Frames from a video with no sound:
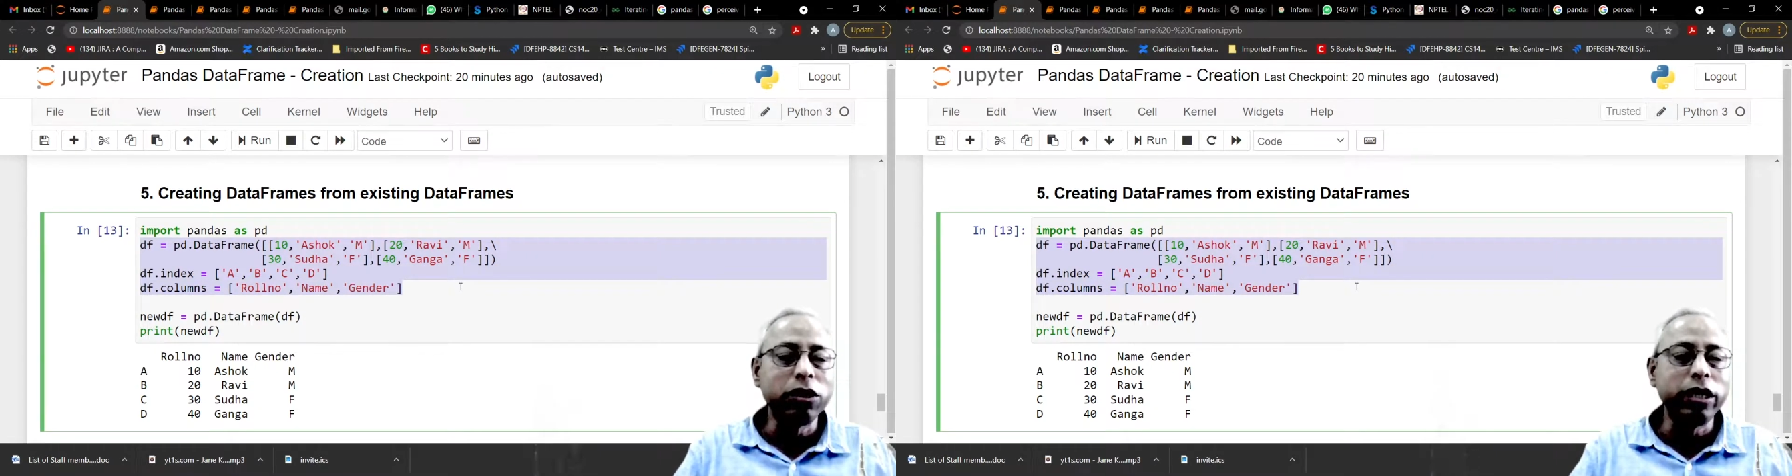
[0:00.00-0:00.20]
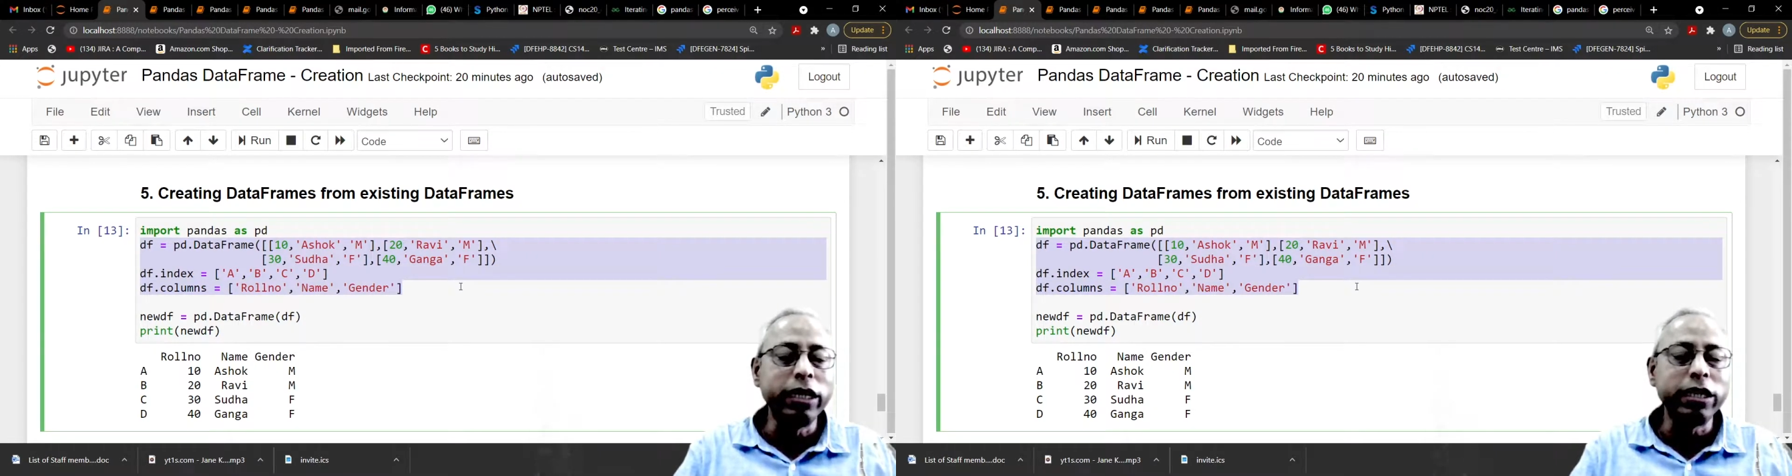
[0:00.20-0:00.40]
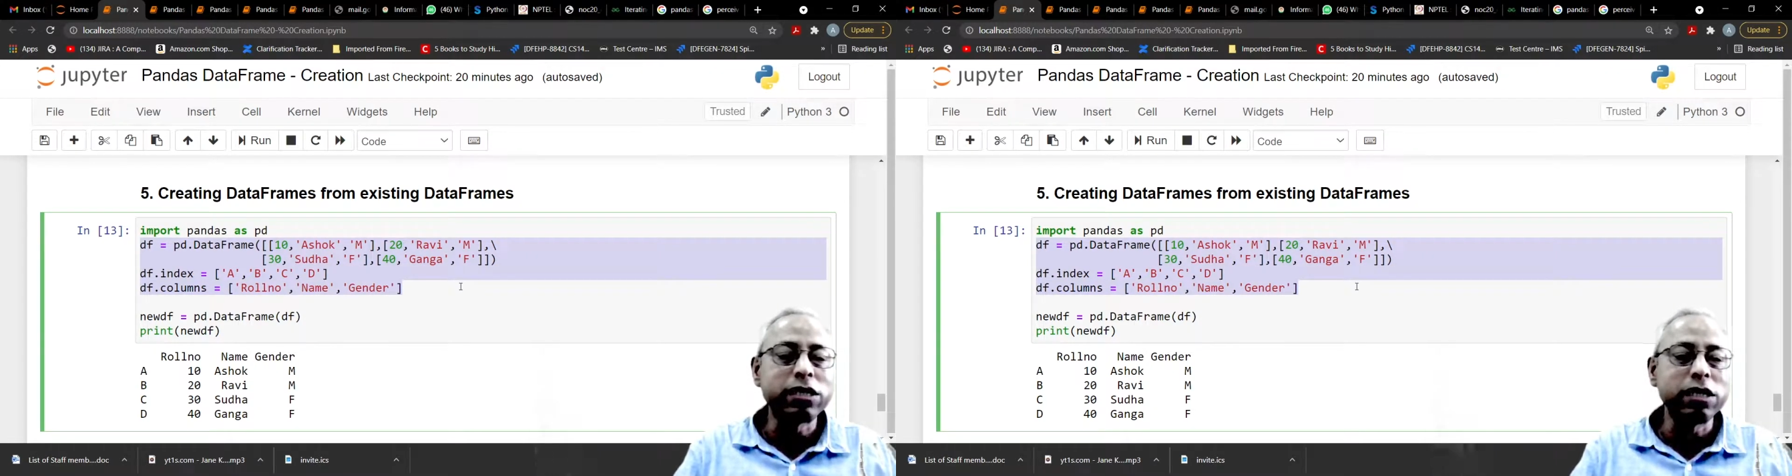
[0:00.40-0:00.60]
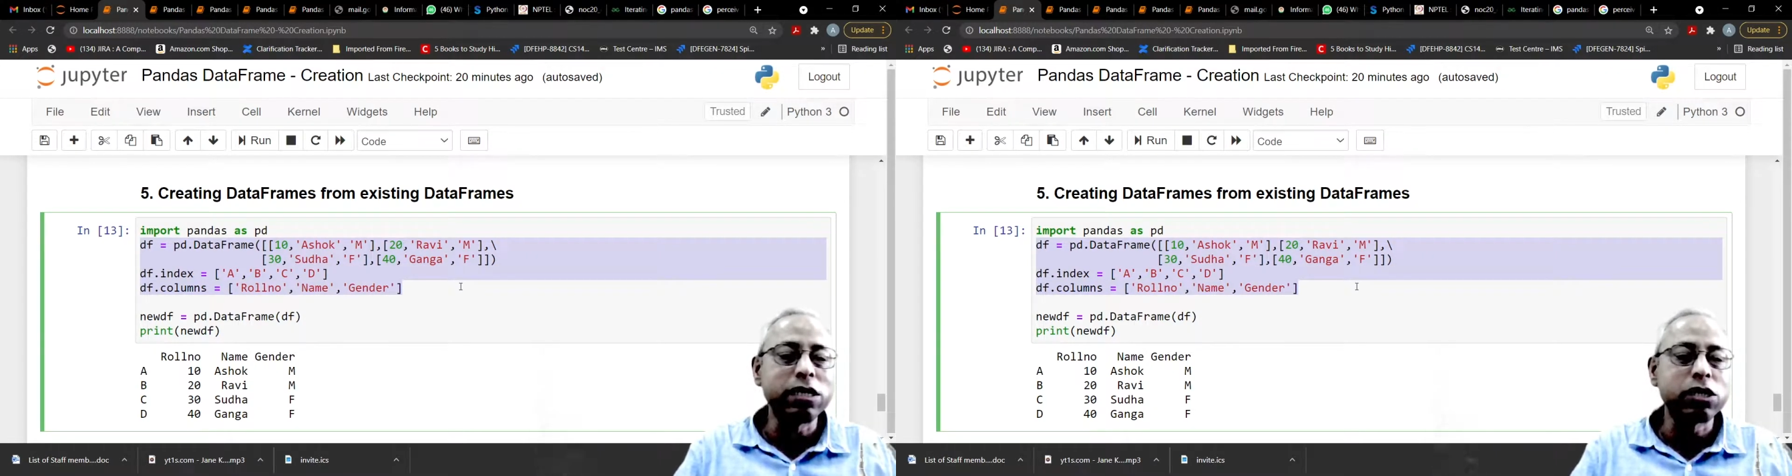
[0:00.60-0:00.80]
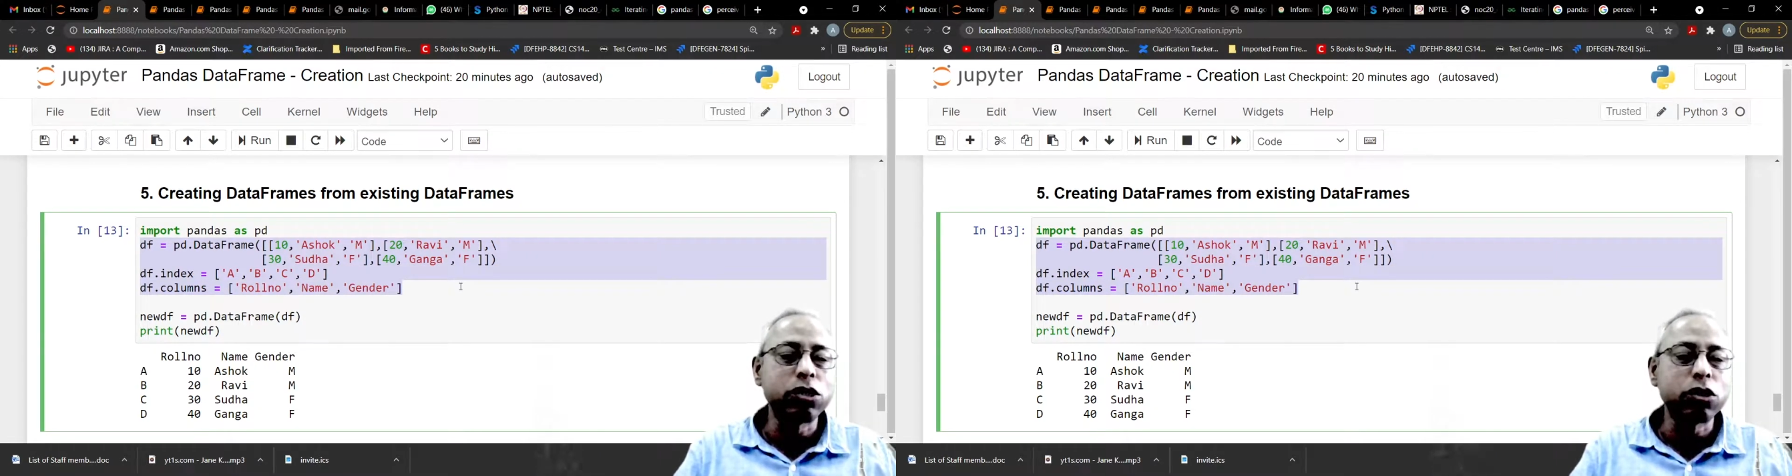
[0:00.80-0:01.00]

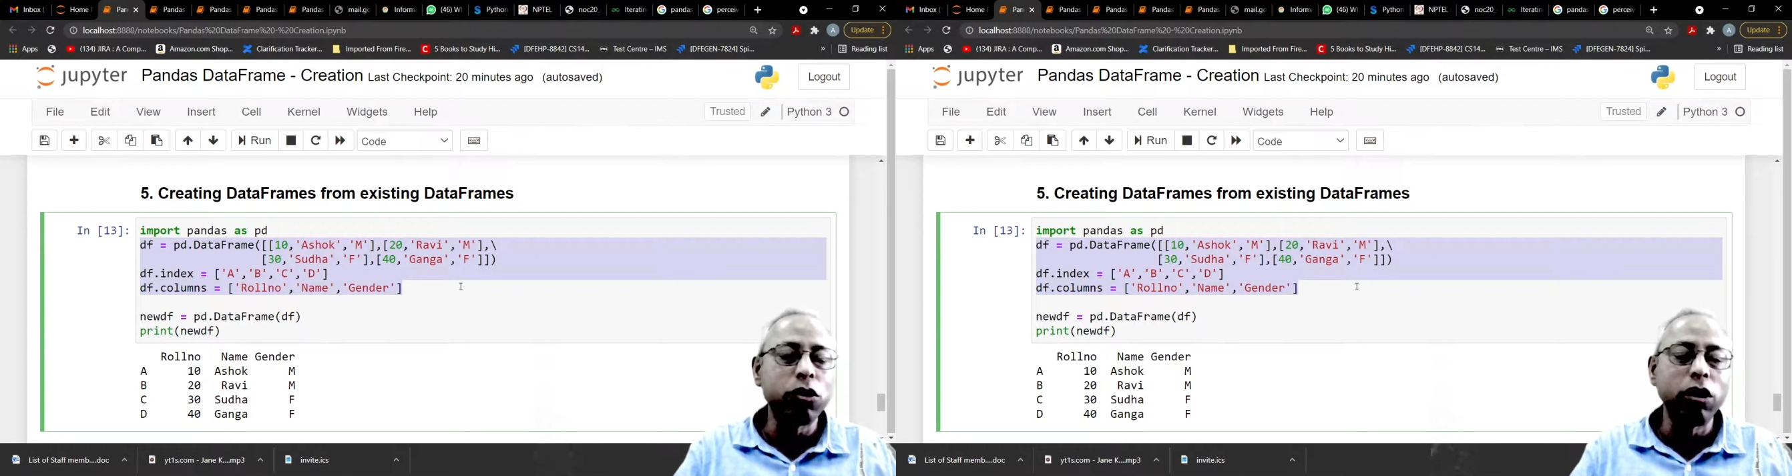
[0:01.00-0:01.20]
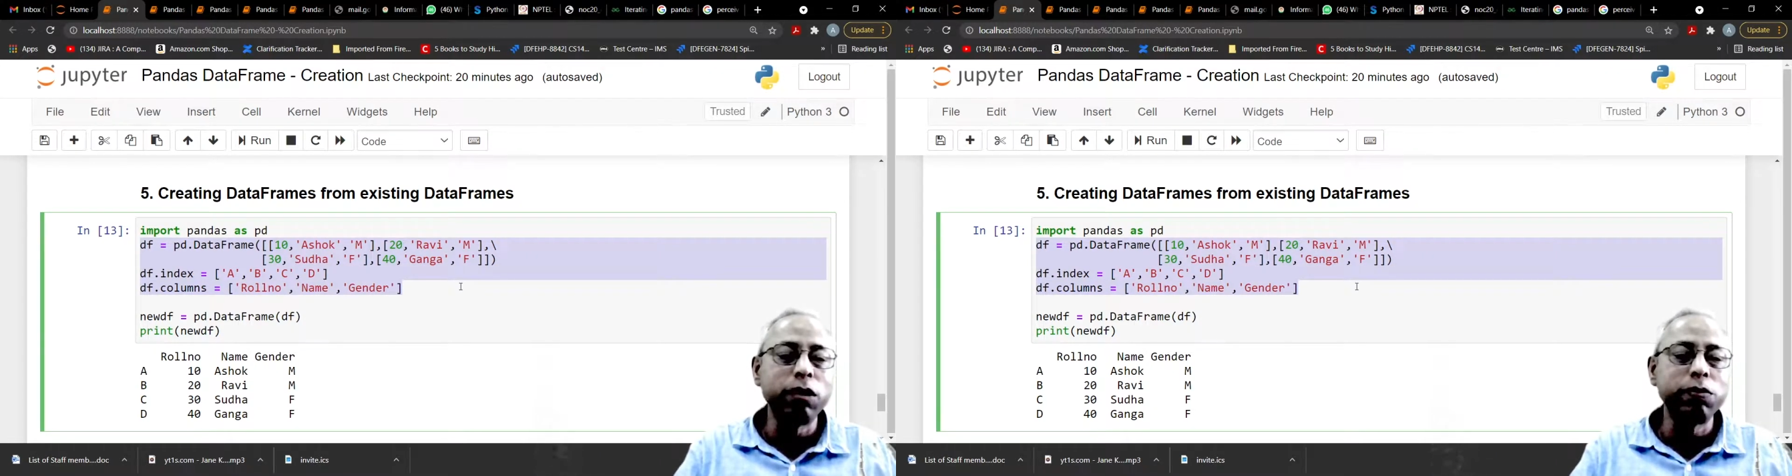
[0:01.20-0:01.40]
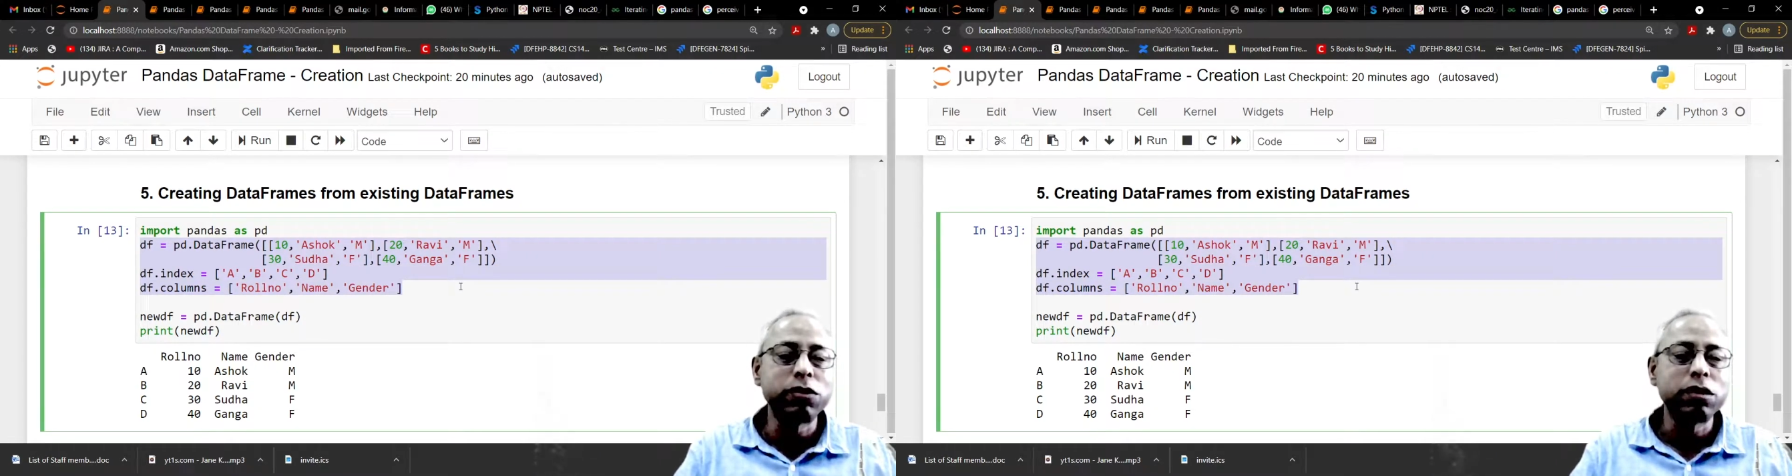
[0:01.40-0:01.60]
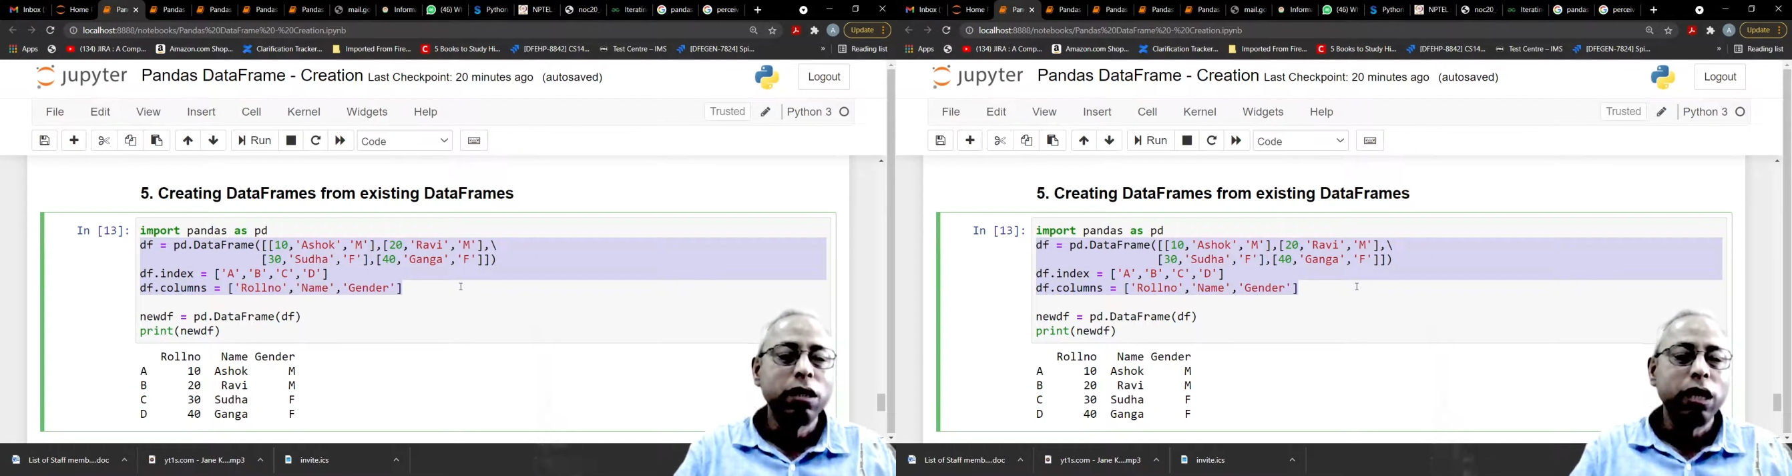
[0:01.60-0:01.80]
indices, columns,